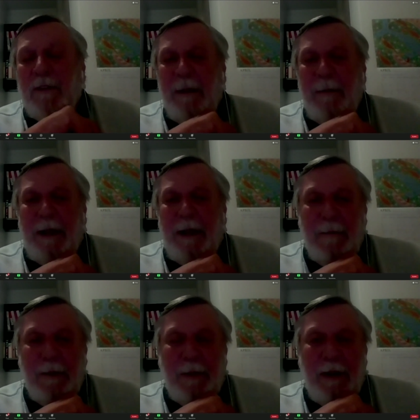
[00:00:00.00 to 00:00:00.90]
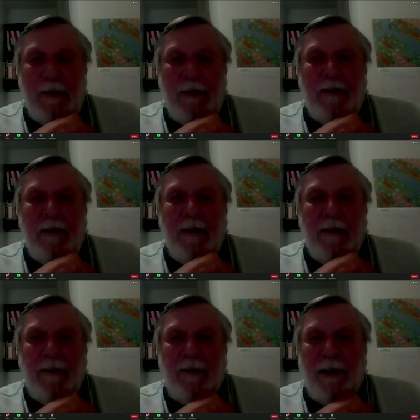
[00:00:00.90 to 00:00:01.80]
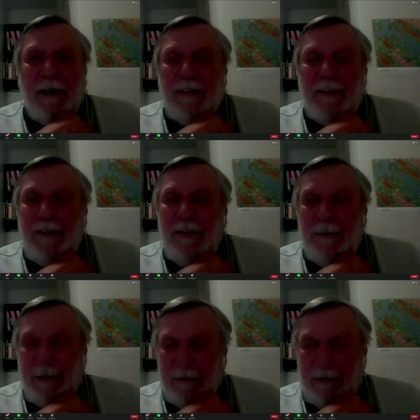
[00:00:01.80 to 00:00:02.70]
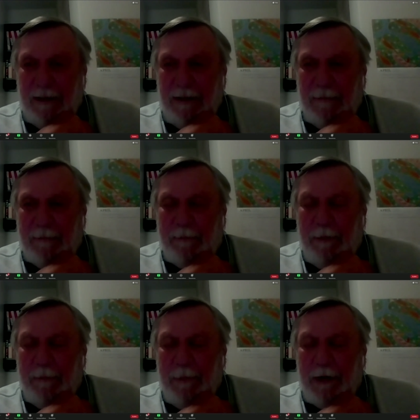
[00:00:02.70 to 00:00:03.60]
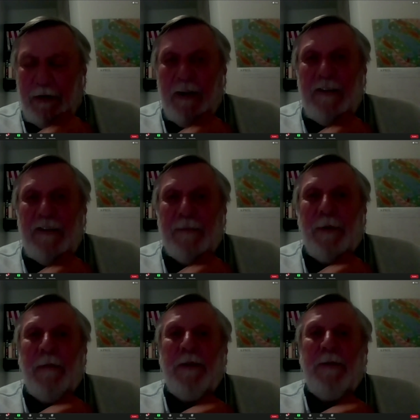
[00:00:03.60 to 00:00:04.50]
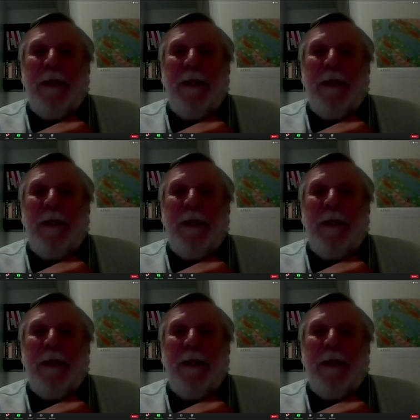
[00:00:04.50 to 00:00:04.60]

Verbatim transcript: they become dependent, the drugs continue to in, in, increase the problems, but